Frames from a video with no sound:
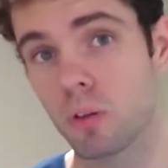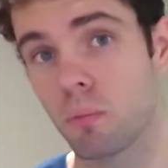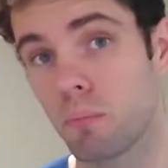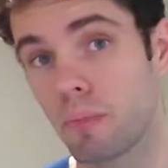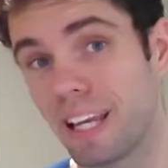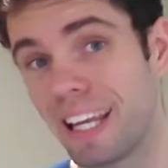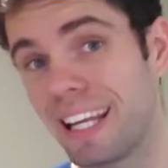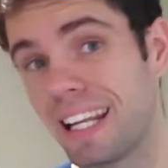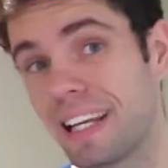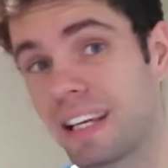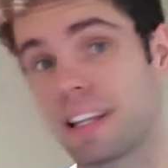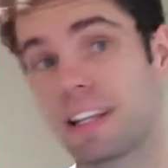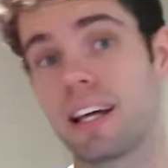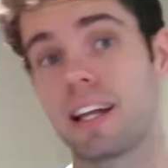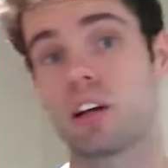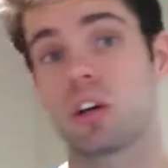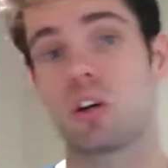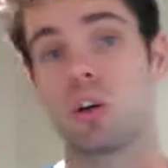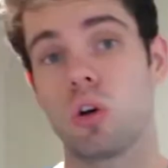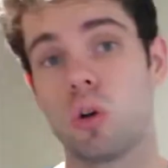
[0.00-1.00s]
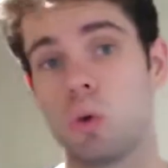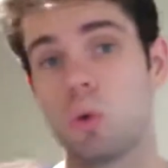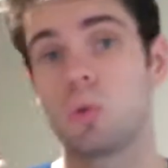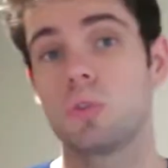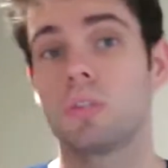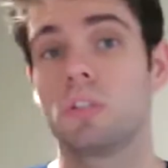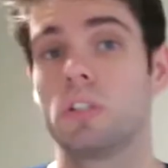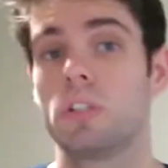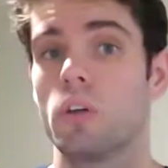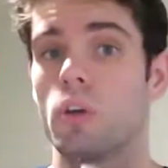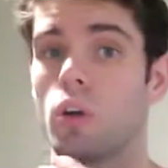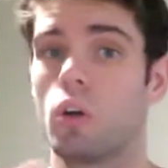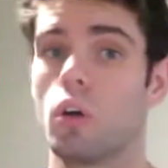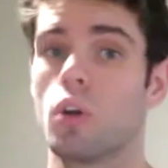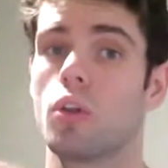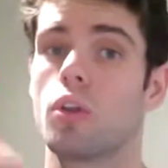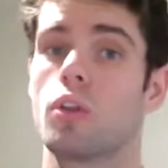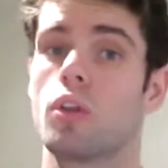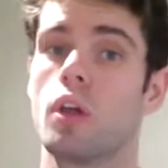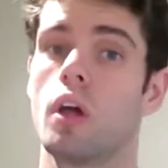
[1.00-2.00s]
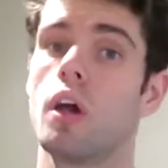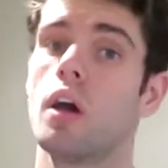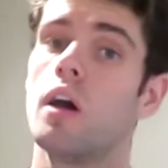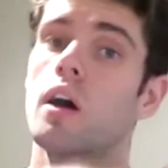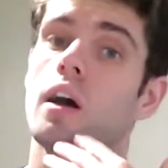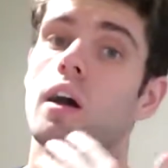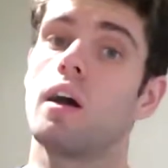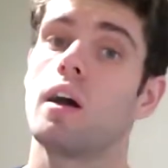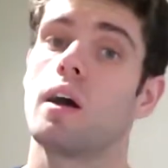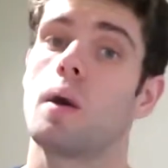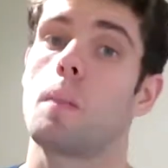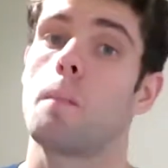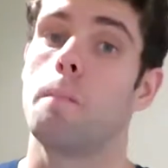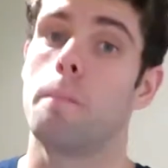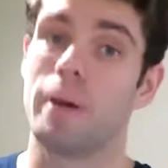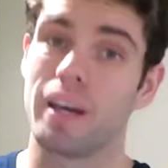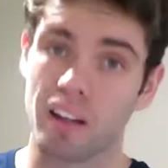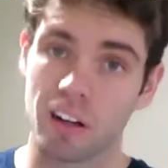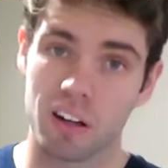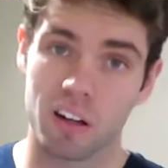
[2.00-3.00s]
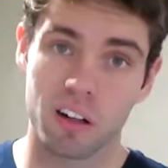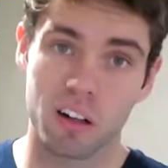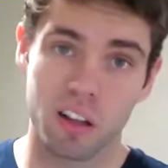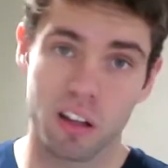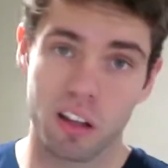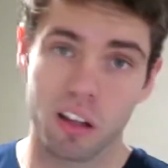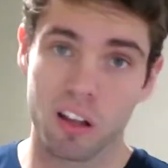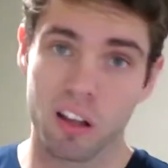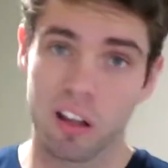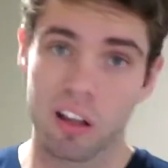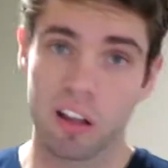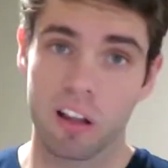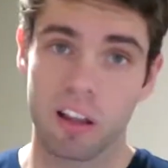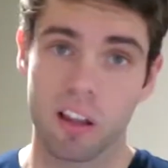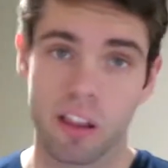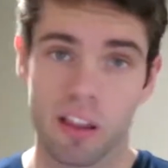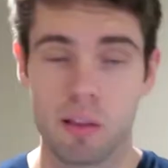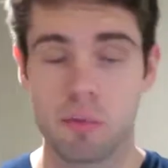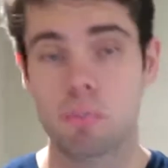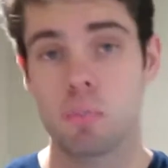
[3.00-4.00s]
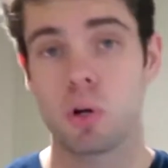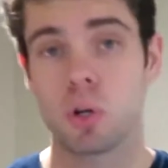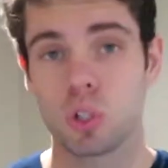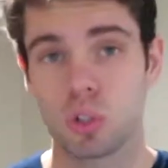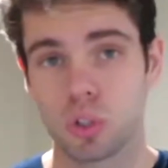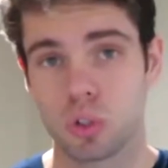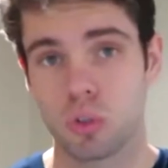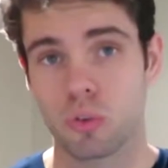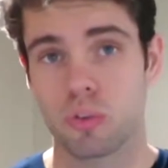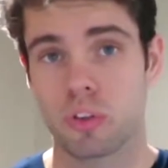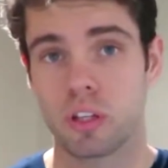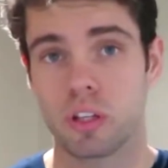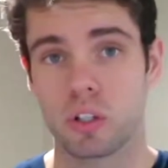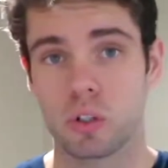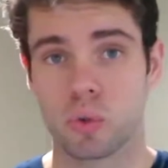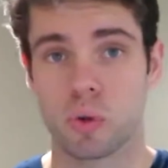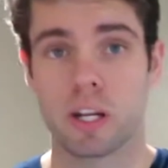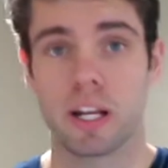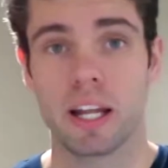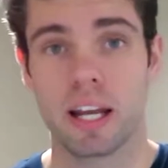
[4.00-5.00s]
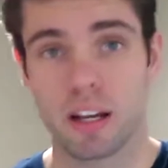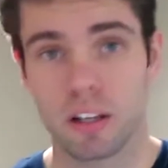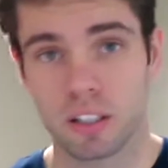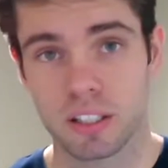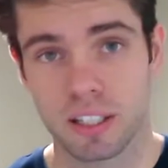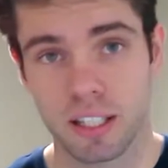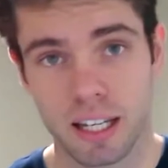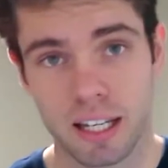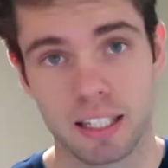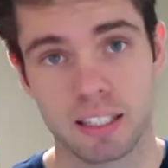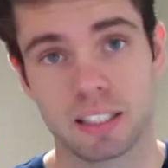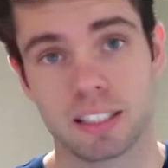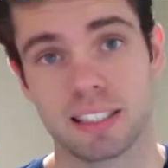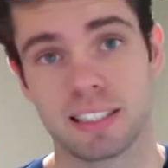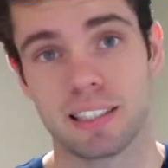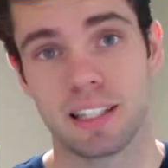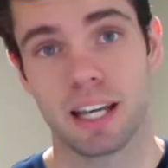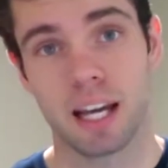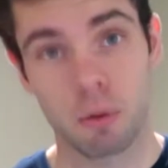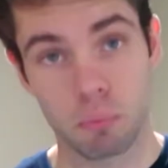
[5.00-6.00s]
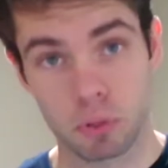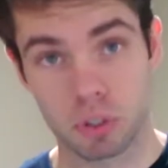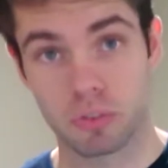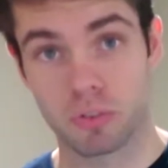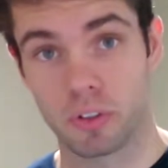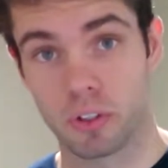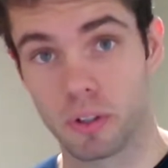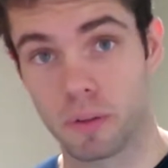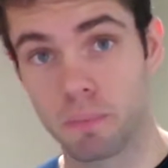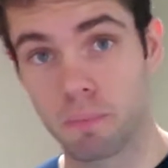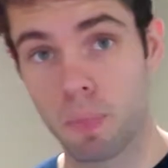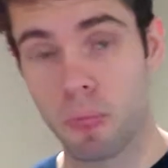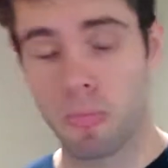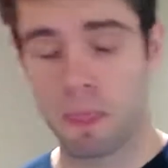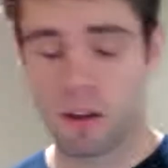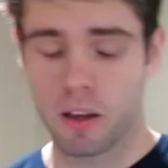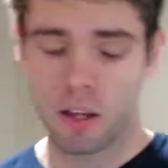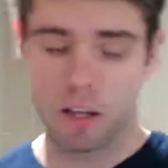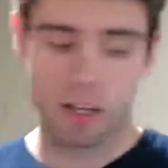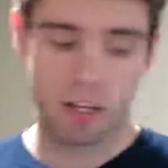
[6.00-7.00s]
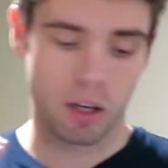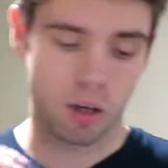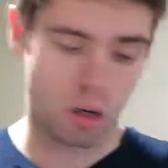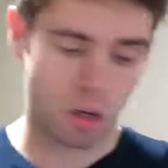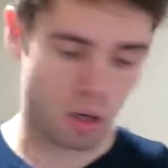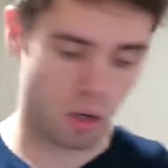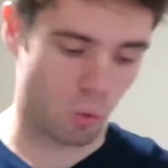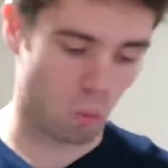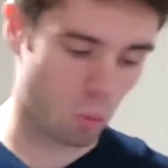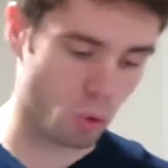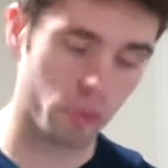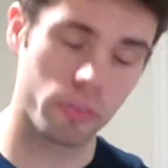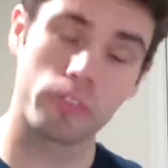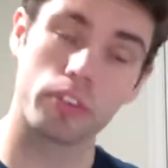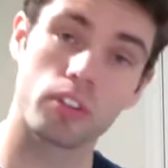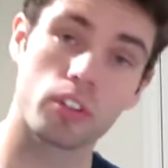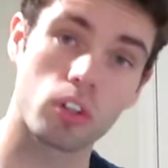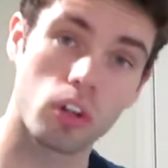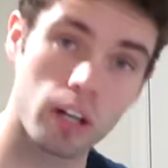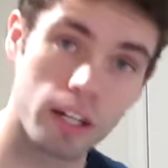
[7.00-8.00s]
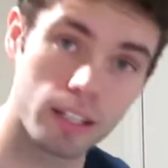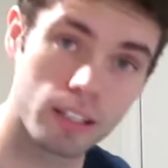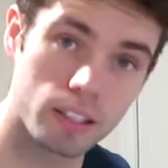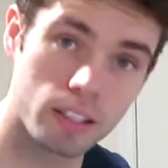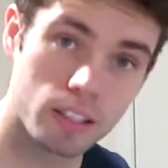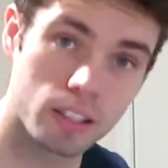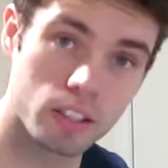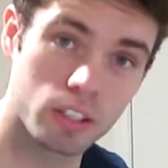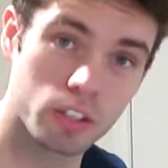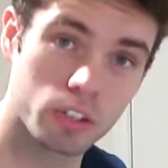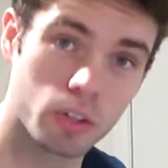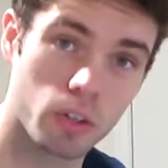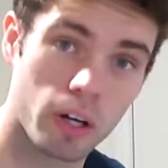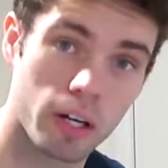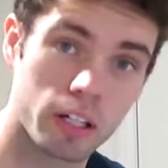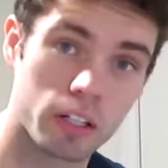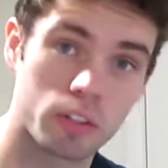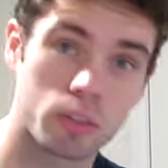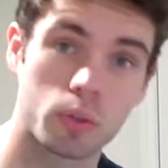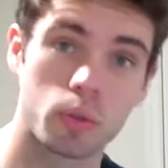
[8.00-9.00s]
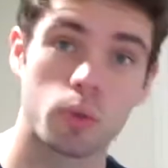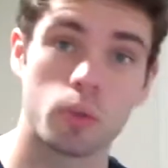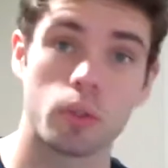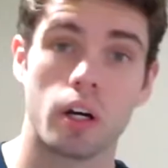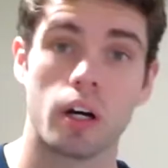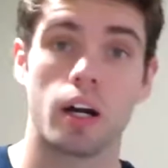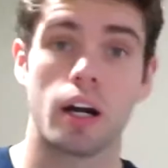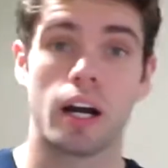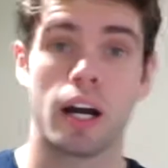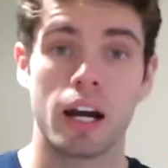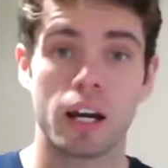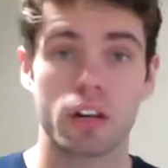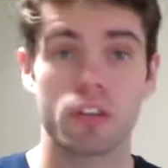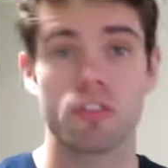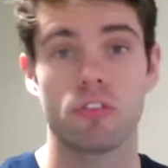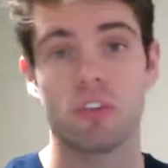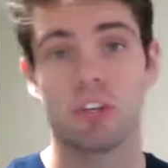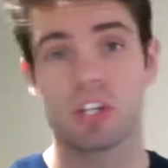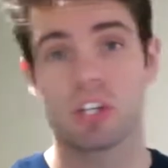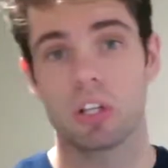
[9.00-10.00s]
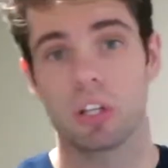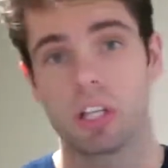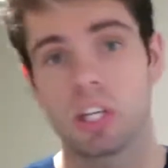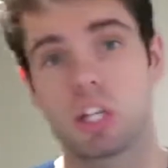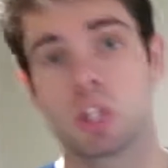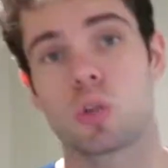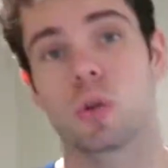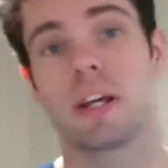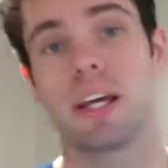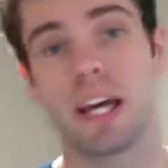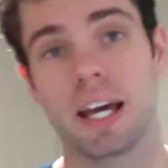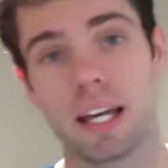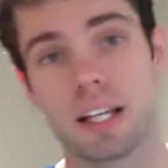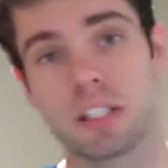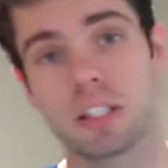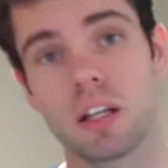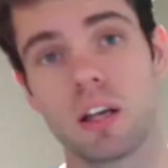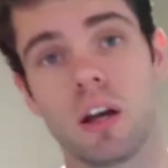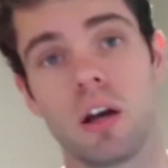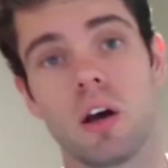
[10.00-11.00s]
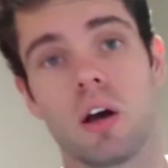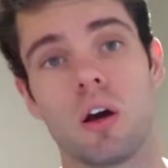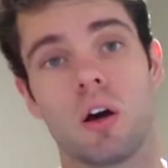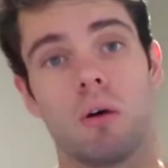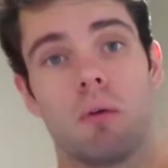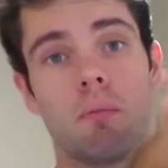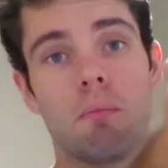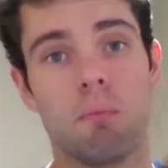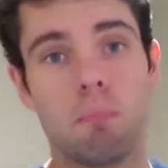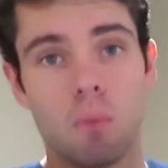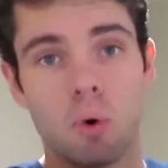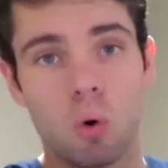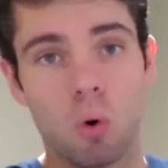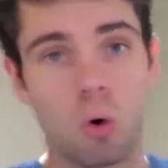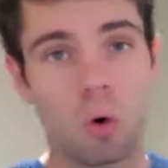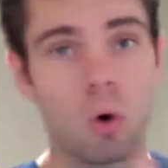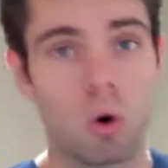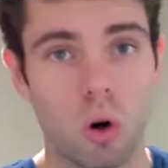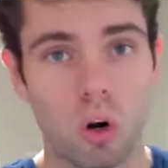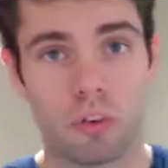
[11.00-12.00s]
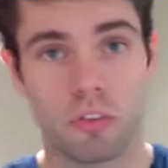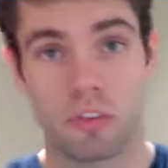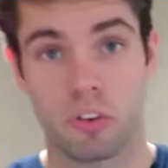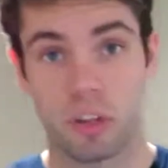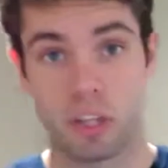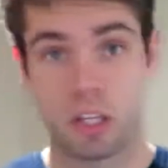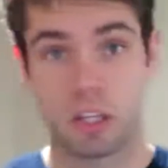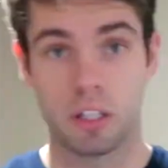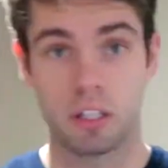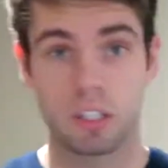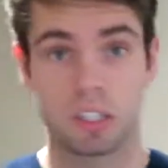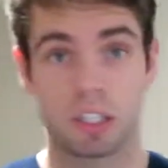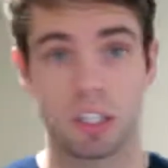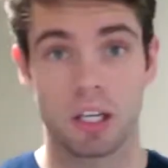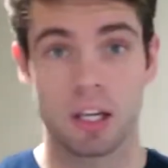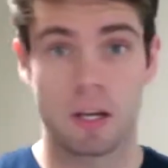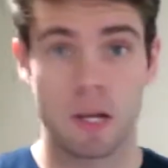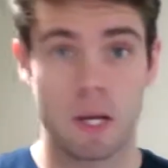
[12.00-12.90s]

meaning that it cools the Earth better than most of the greenhouse gases in the atmosphere. Now, what scientists are trying to do are artificially create more of these